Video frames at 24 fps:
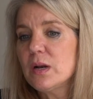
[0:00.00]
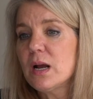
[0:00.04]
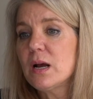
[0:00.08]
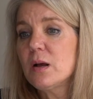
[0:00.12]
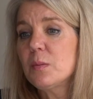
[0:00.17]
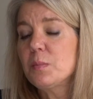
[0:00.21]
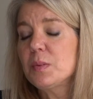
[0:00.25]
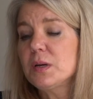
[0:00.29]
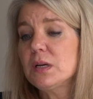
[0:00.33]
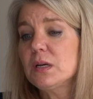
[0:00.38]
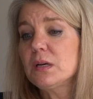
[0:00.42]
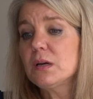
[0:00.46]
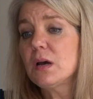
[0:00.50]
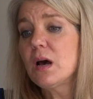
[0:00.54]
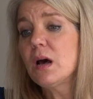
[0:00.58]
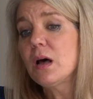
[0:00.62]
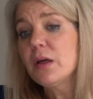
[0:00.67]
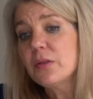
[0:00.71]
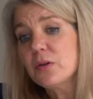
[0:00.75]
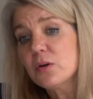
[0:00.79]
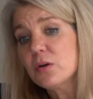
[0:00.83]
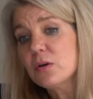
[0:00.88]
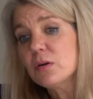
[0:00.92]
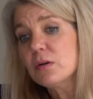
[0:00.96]
and helping
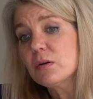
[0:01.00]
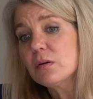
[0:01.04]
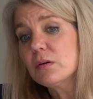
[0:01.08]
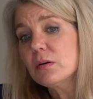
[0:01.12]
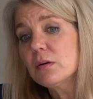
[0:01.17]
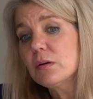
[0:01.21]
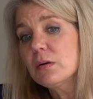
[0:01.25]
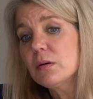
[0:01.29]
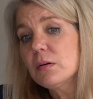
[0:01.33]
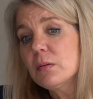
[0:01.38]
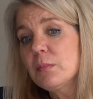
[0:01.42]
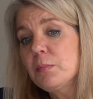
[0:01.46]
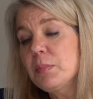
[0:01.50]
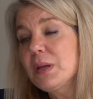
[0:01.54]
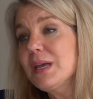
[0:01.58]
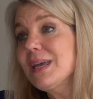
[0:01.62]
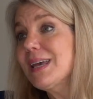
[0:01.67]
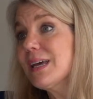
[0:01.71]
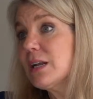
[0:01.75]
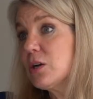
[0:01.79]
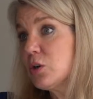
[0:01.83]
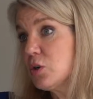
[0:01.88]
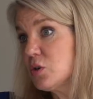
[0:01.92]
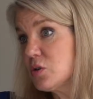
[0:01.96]
other
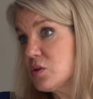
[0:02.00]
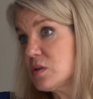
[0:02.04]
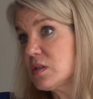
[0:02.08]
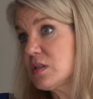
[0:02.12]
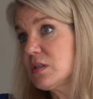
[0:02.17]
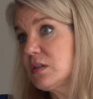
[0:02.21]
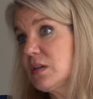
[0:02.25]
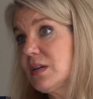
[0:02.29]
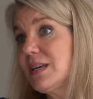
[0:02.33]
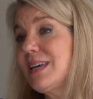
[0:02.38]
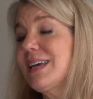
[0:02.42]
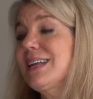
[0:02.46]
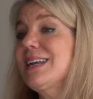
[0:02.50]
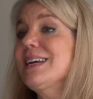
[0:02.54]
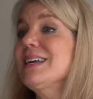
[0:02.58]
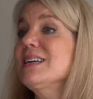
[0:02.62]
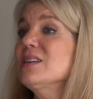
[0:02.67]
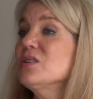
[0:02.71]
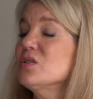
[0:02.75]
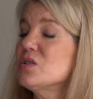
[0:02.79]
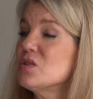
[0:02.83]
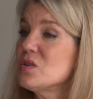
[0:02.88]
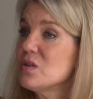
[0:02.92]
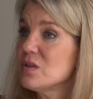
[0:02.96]
beginners get
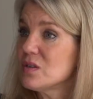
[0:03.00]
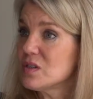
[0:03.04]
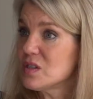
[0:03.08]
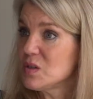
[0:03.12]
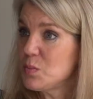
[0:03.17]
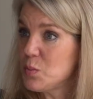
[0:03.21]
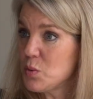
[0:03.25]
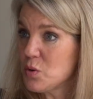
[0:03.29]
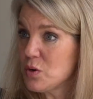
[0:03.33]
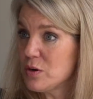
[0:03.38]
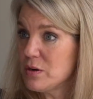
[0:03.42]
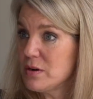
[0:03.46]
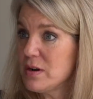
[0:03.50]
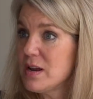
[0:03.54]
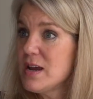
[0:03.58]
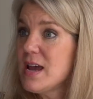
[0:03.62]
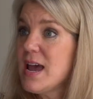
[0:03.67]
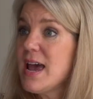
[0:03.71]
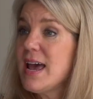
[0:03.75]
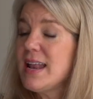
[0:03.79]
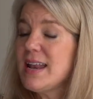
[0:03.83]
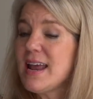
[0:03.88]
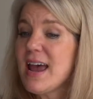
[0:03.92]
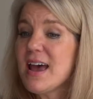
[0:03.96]
into the sport
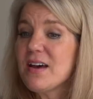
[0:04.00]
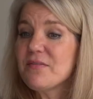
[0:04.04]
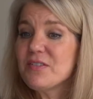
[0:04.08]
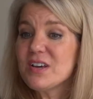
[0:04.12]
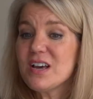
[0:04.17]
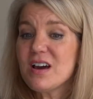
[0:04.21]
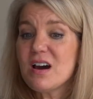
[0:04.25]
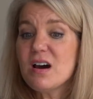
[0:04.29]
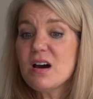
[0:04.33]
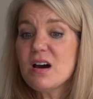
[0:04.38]
and having a